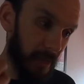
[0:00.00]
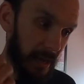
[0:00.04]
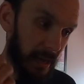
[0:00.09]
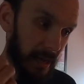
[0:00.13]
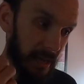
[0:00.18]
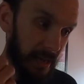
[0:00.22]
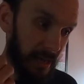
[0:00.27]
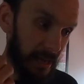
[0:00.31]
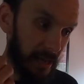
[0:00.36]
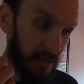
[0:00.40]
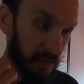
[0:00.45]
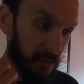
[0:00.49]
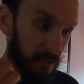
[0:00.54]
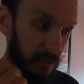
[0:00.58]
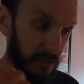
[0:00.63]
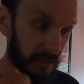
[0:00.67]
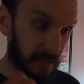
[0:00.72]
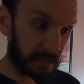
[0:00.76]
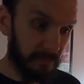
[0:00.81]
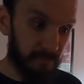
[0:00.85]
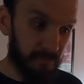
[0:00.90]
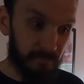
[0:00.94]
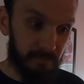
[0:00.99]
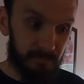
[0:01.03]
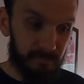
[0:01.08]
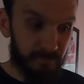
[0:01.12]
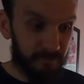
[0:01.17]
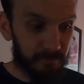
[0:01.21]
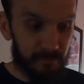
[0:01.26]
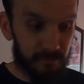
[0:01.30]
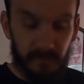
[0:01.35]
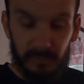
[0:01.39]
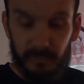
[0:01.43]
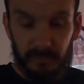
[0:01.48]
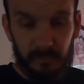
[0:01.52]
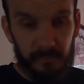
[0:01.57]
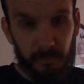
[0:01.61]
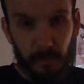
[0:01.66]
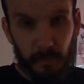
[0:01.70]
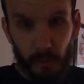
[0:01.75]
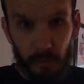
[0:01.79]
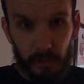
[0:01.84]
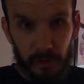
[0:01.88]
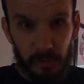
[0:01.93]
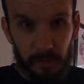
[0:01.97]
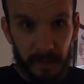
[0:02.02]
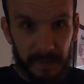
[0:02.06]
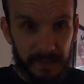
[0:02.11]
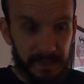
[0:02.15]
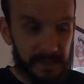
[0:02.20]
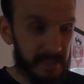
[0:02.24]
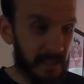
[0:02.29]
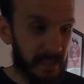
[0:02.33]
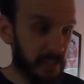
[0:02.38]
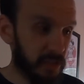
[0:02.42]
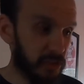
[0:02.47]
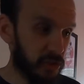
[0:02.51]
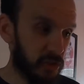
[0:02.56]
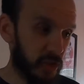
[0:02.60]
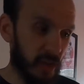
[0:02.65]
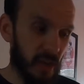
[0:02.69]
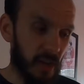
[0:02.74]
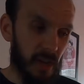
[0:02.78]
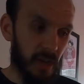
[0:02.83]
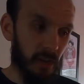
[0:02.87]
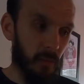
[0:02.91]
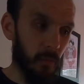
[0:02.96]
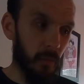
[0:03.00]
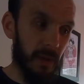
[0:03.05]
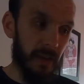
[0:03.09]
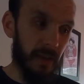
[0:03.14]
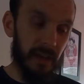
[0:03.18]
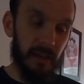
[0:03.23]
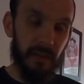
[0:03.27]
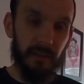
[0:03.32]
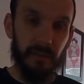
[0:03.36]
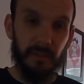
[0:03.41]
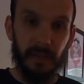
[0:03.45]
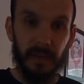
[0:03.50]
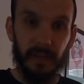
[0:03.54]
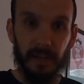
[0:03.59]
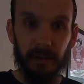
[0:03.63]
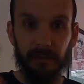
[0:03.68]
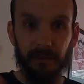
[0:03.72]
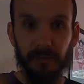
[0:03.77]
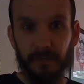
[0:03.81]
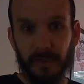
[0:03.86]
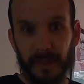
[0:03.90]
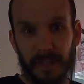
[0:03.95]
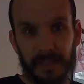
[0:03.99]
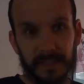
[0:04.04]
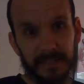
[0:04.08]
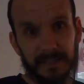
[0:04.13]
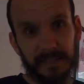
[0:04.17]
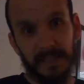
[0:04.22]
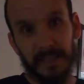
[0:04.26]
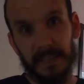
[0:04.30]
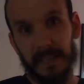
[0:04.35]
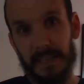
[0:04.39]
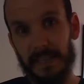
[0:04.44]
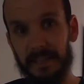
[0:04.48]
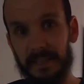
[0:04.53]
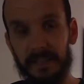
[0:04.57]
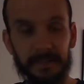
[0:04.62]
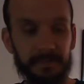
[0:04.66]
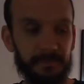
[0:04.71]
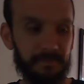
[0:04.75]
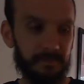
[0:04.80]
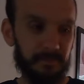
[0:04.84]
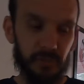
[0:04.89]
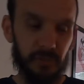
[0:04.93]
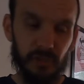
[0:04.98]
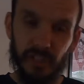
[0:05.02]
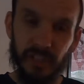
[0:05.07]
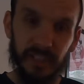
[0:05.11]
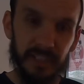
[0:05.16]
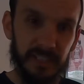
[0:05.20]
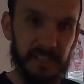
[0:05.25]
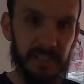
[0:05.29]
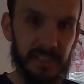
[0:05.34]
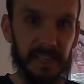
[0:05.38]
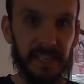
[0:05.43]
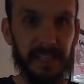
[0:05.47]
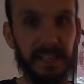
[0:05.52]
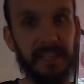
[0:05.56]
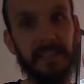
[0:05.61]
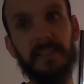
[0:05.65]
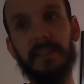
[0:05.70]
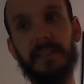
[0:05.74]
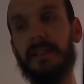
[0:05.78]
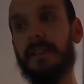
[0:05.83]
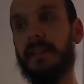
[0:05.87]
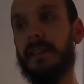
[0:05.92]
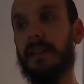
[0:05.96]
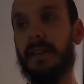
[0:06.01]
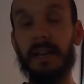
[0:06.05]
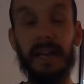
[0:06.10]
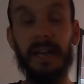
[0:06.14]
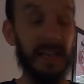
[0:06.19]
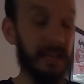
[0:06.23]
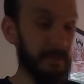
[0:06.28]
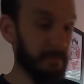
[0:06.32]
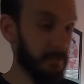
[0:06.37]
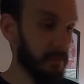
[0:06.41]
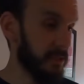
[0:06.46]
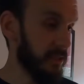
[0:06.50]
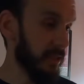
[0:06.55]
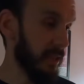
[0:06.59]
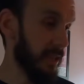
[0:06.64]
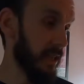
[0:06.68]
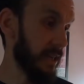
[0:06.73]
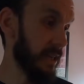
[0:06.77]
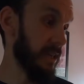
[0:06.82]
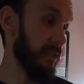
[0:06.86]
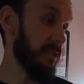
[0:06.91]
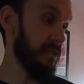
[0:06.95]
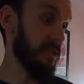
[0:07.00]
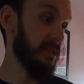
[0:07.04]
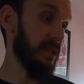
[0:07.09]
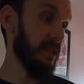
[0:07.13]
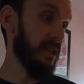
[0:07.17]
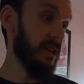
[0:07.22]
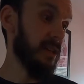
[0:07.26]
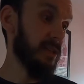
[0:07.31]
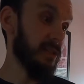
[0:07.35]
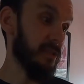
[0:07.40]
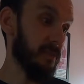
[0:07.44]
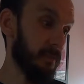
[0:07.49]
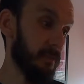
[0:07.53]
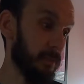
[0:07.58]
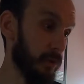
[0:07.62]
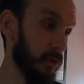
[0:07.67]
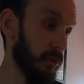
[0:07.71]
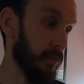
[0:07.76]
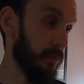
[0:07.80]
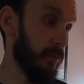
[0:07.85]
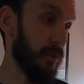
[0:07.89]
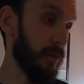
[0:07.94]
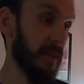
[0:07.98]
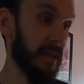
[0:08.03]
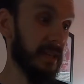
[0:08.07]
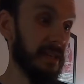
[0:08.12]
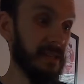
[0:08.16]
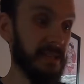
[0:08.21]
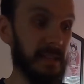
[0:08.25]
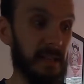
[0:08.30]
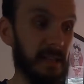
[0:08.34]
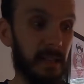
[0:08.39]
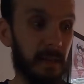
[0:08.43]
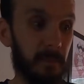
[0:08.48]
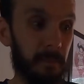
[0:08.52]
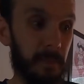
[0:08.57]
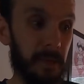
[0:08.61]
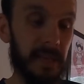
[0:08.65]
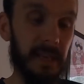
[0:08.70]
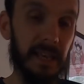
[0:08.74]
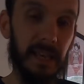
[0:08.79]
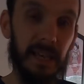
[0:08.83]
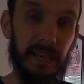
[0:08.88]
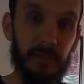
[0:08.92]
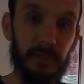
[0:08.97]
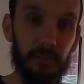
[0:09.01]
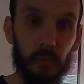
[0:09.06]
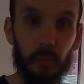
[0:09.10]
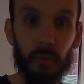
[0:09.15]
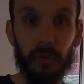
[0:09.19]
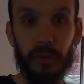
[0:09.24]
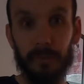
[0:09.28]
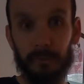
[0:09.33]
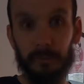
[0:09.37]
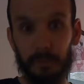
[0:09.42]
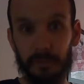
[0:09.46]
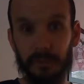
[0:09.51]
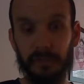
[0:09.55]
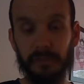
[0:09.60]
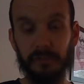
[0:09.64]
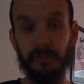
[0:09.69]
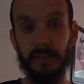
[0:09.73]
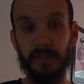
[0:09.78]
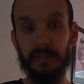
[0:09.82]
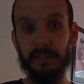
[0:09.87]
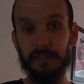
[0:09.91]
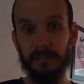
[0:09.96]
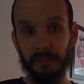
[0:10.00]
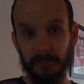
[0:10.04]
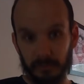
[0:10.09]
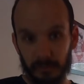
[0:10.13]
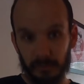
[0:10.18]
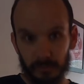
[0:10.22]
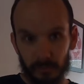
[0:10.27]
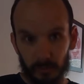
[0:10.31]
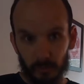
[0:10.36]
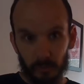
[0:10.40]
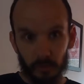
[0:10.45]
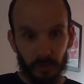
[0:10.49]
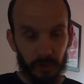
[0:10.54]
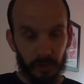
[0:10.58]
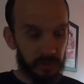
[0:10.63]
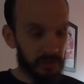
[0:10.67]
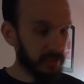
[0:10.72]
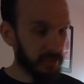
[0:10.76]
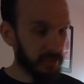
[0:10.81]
a porridge-based dish with flaxseed, chia seed, hemp seeds, some blueberries, pecans, walnut, Brazil nuts, all the good